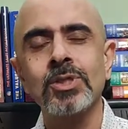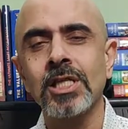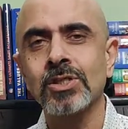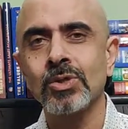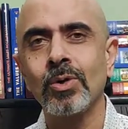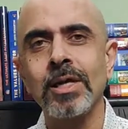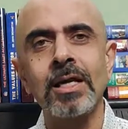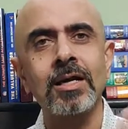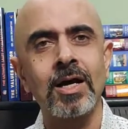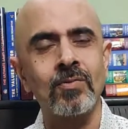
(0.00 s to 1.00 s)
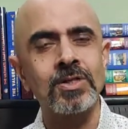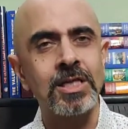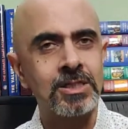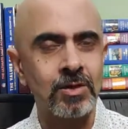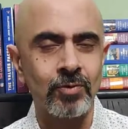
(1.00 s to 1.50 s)
this story in
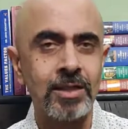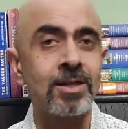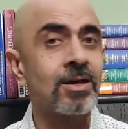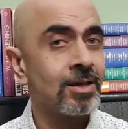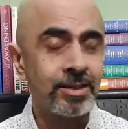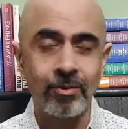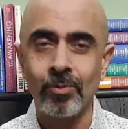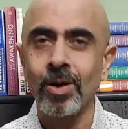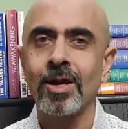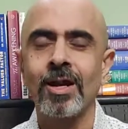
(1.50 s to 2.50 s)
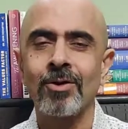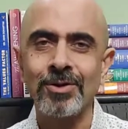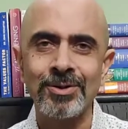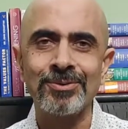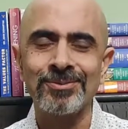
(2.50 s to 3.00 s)
conversation with the world
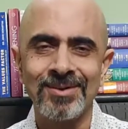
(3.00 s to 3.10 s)
around you.